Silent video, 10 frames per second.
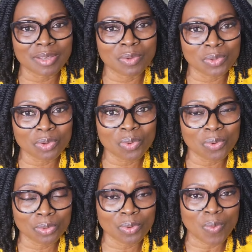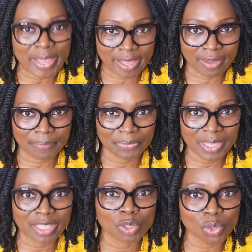a good cookware?
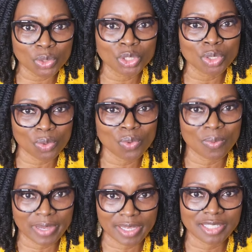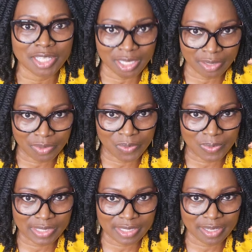A good cookware to
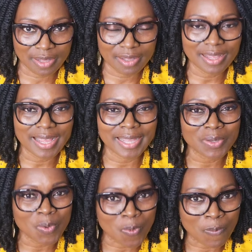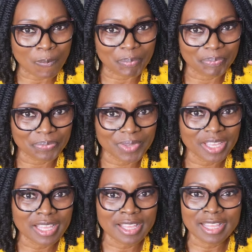use at home.
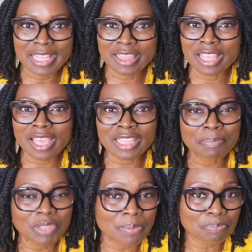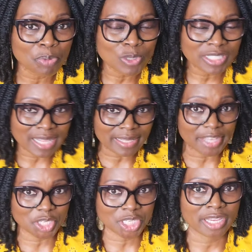The post that I
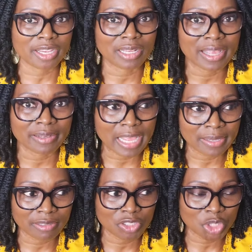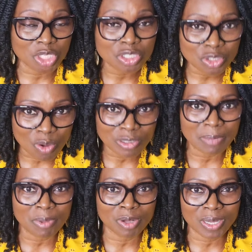shared, I just talked
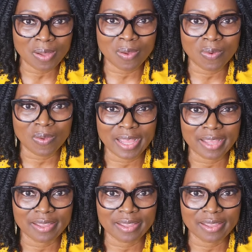about how